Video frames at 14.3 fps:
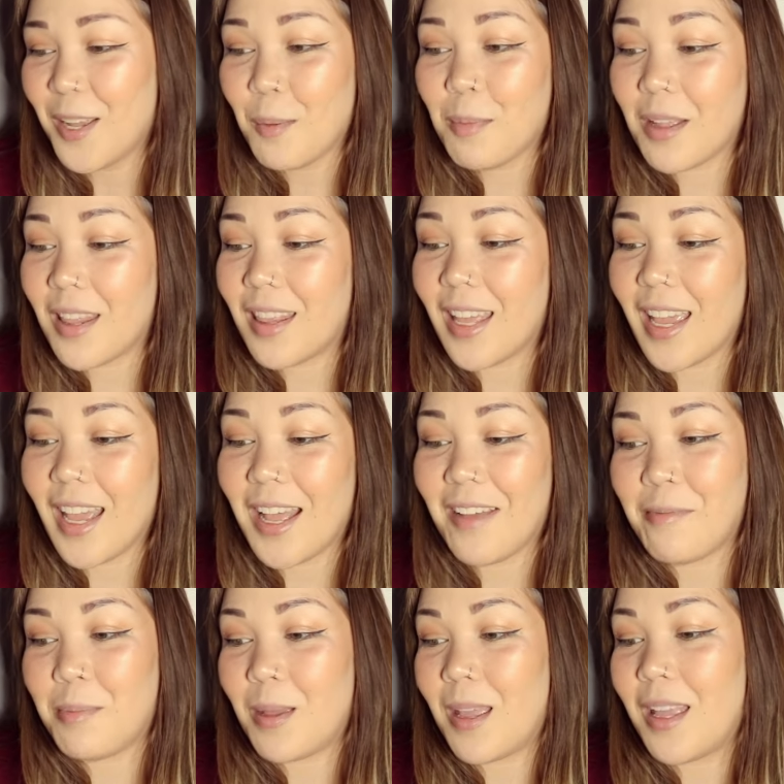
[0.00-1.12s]
But they
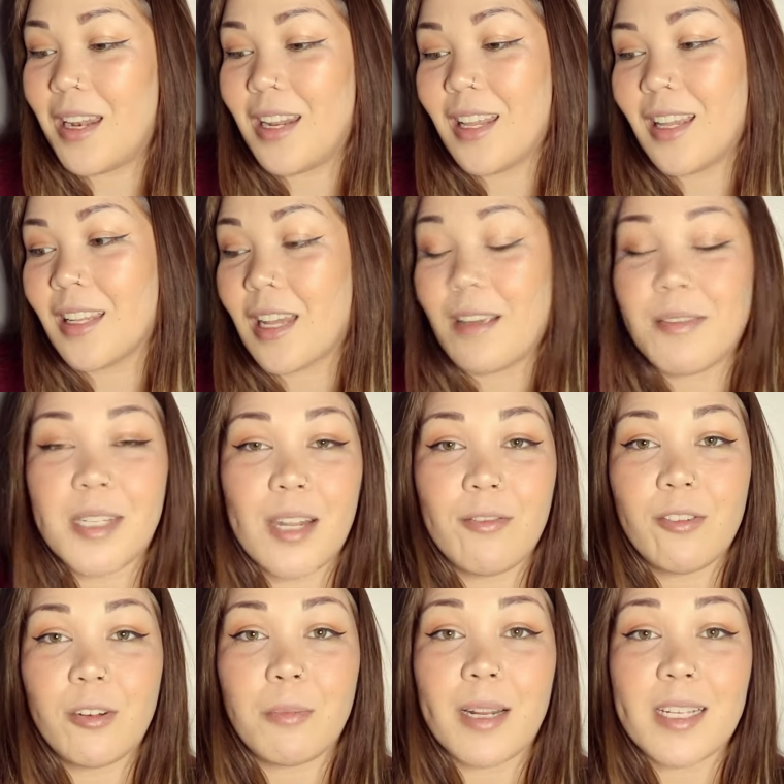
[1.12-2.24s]
have been a
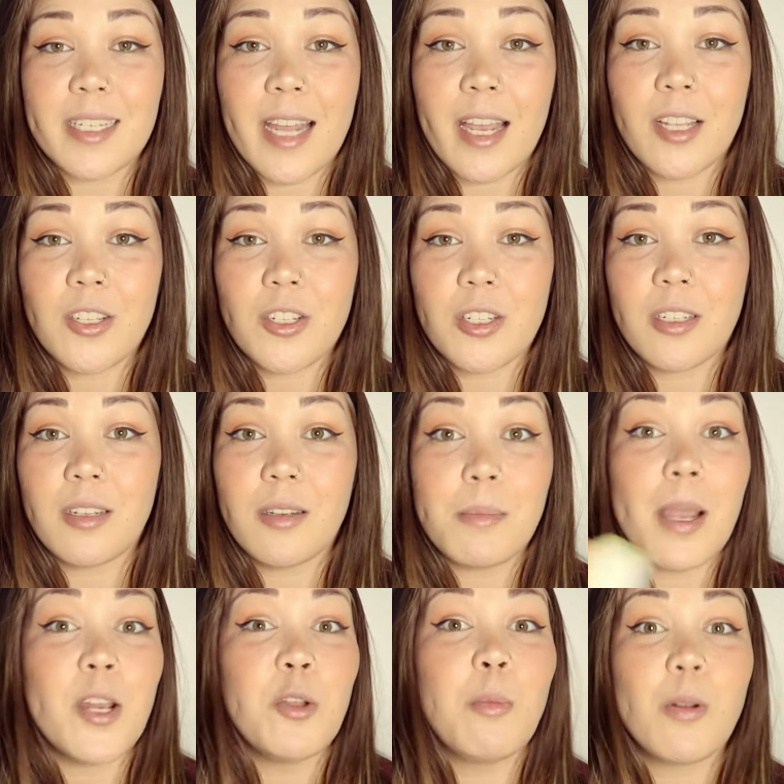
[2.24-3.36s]
lifesaver in my stash,
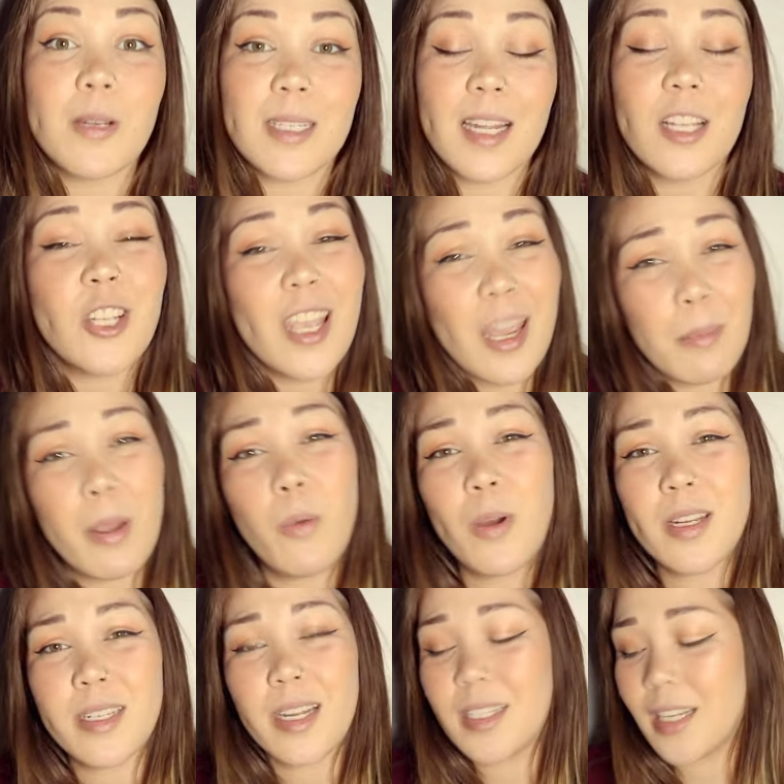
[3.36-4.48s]
my newborn stash, and my
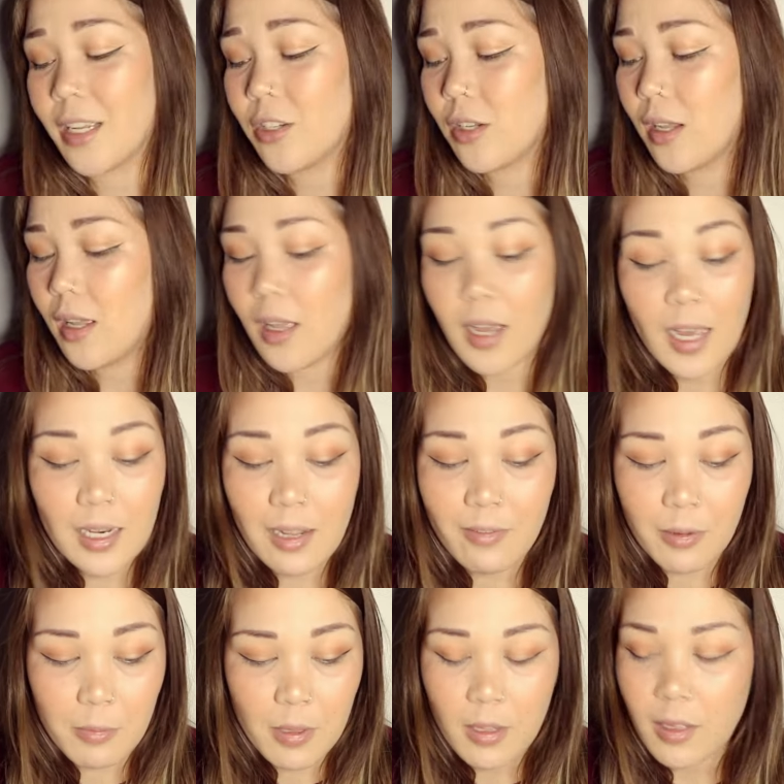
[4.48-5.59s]
one size stash. I love
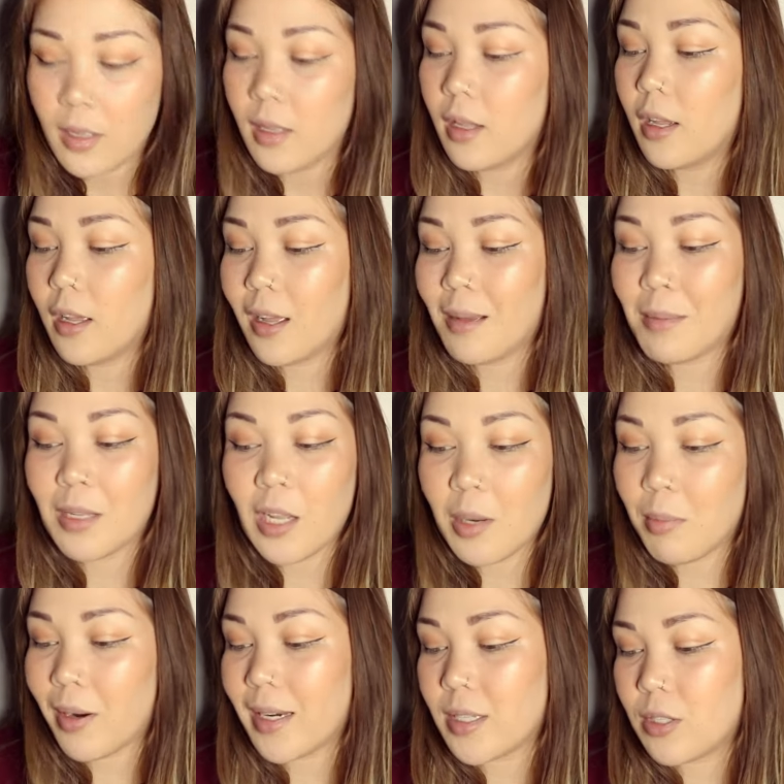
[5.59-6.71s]
them. A lot
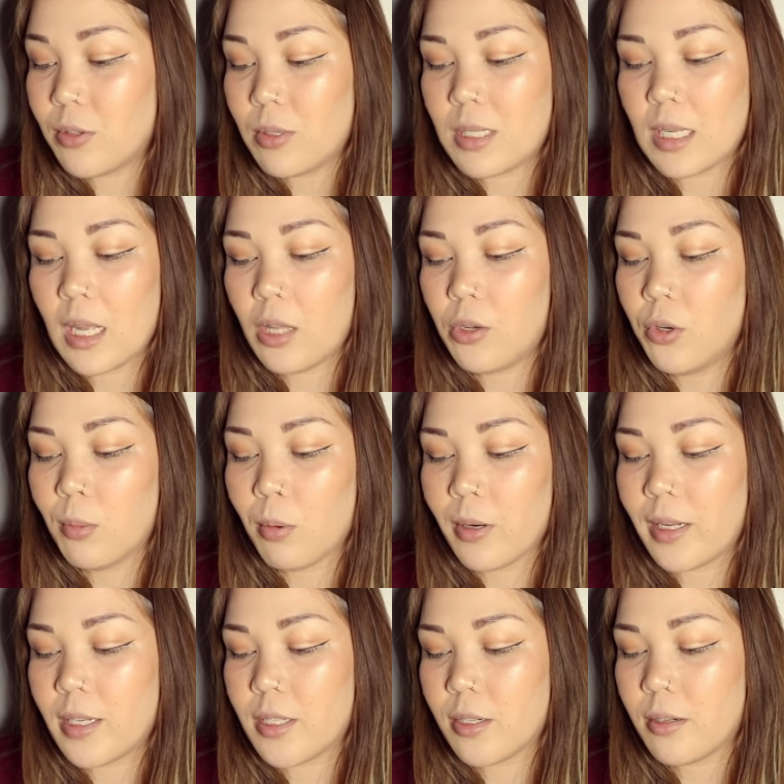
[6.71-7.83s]
of brands do sell
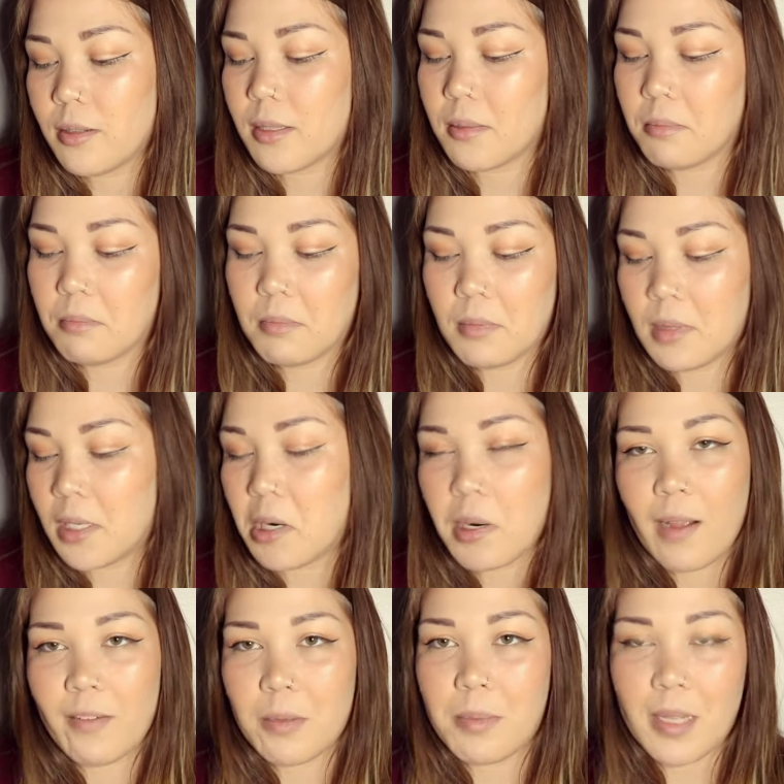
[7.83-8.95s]
newborn inserts. They don't
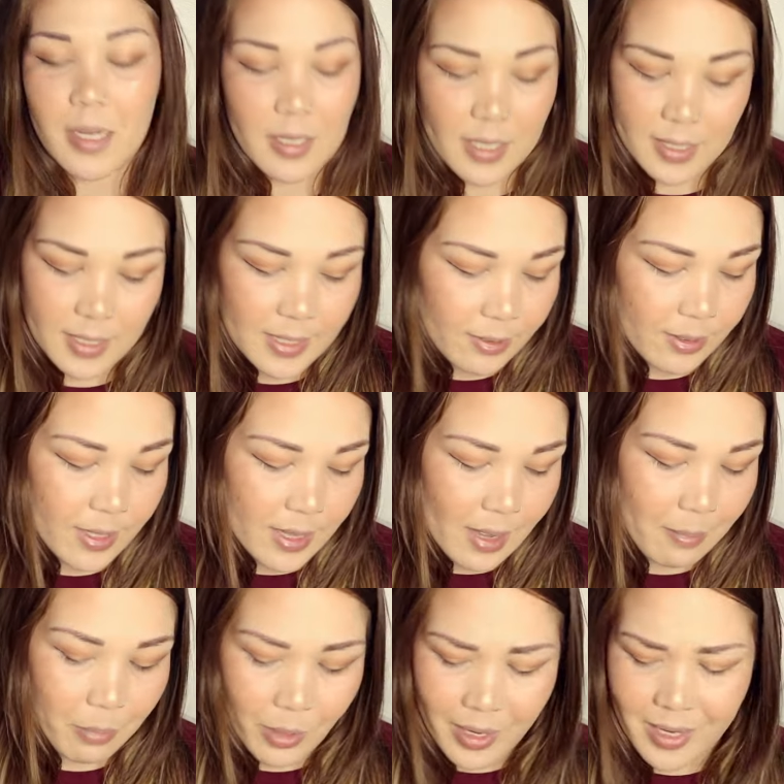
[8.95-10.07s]
have to be necessarily
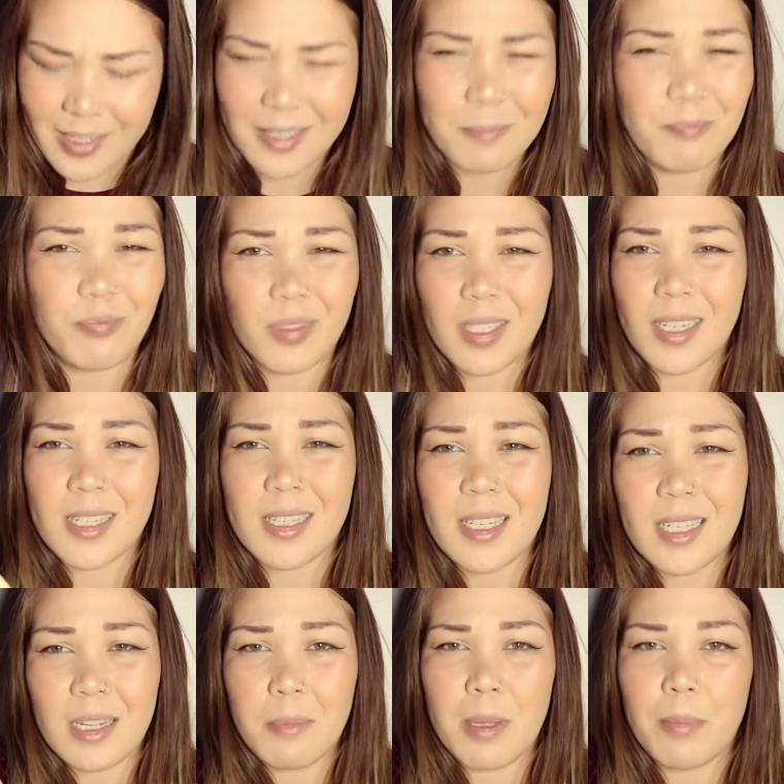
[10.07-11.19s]
that brand, because
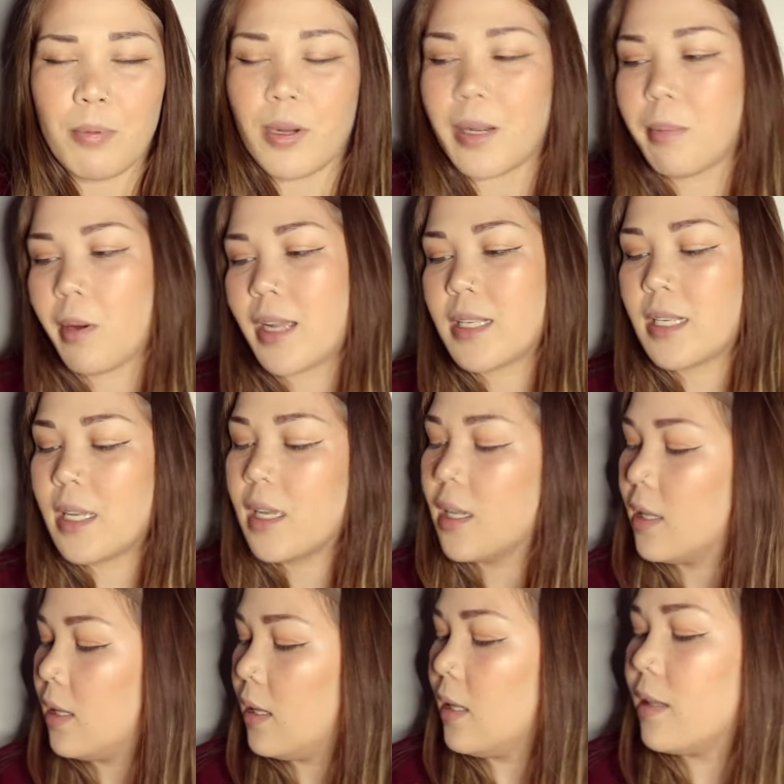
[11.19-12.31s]
these can be pretty pricey.
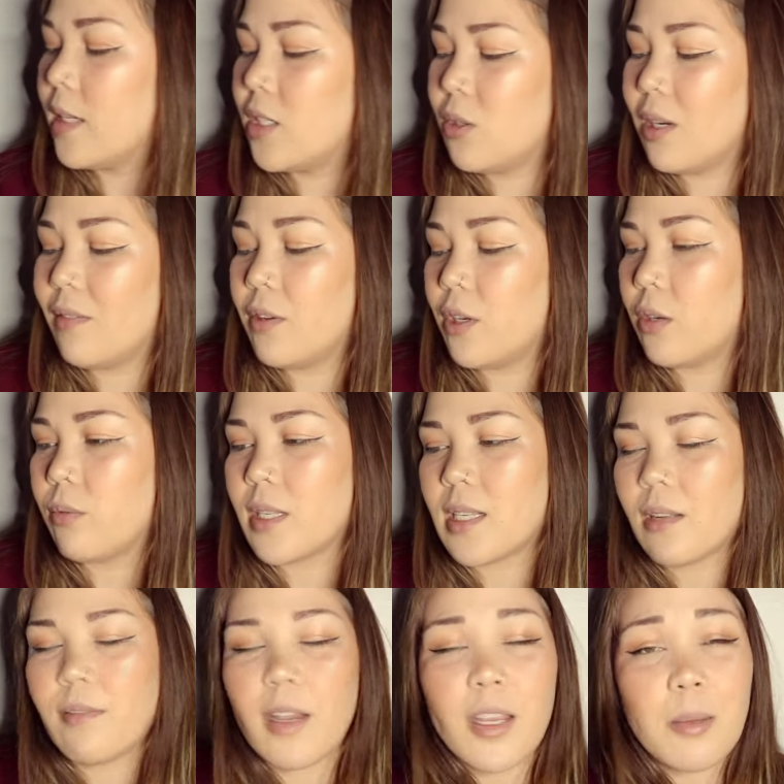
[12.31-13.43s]
They do have a good
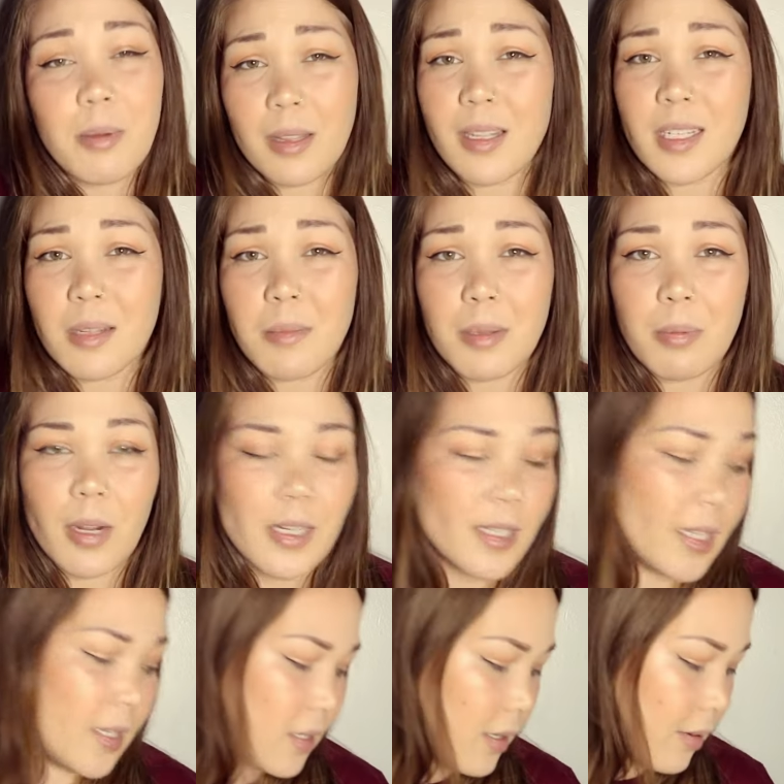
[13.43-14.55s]
resale value, but these can be
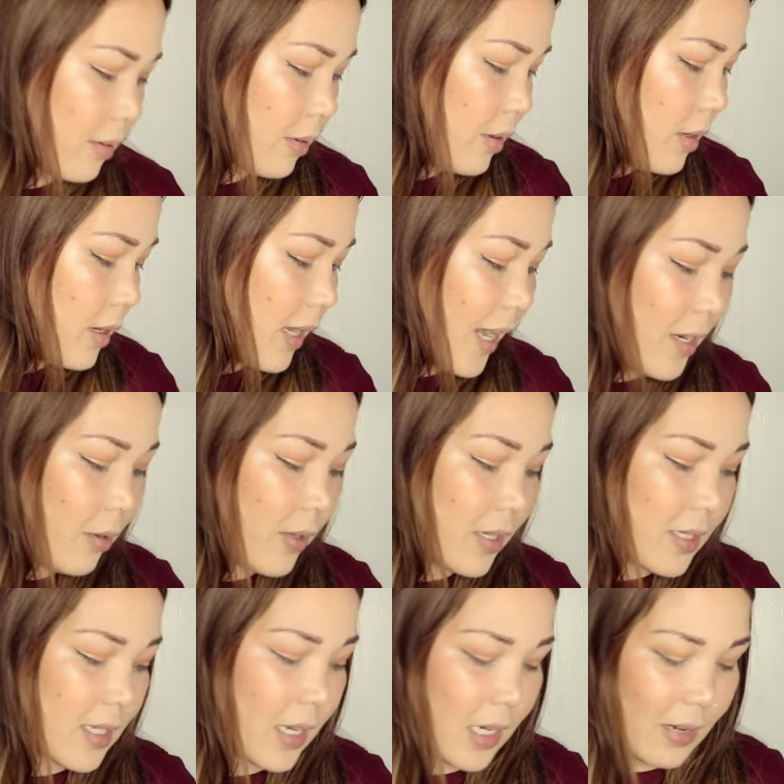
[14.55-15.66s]
pricey. So I know
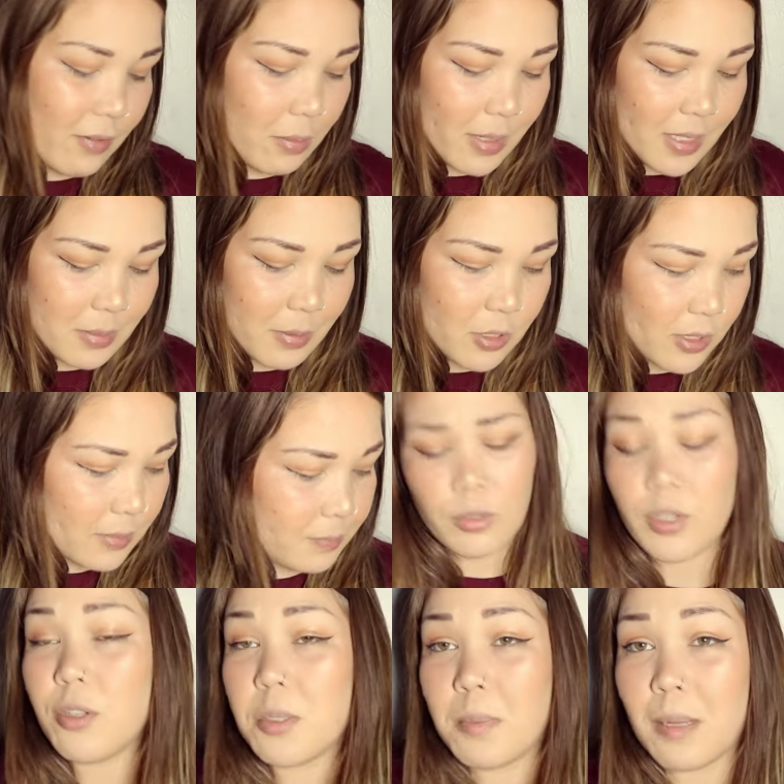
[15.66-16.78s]
that's not in everybody's budget. You
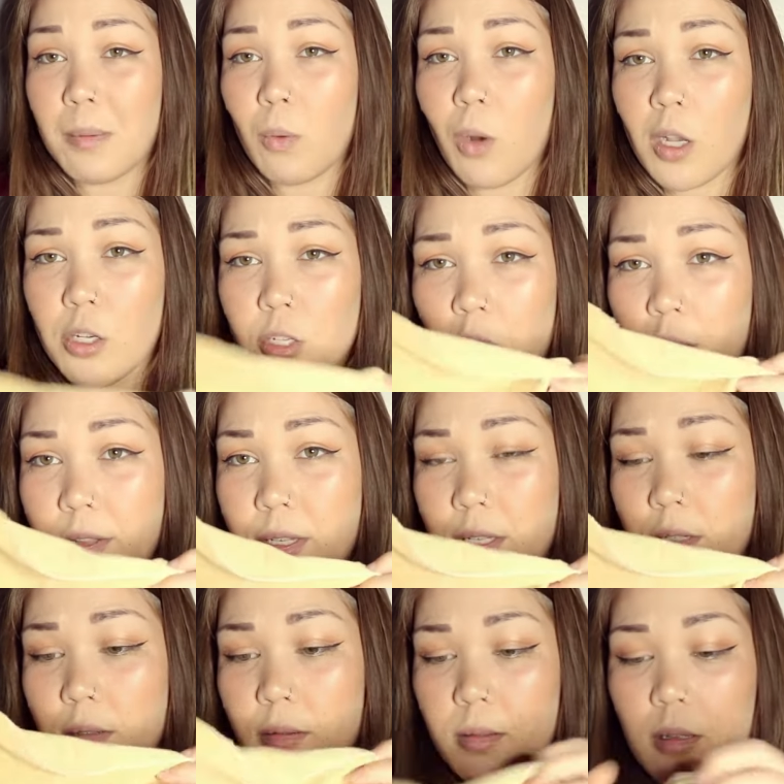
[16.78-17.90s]
can use baby
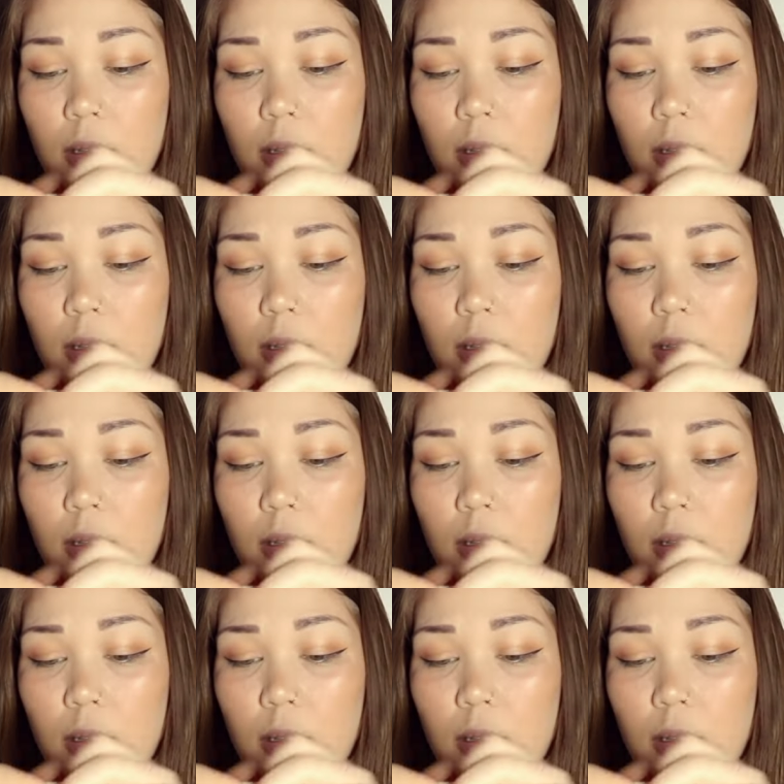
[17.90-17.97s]
washcloths.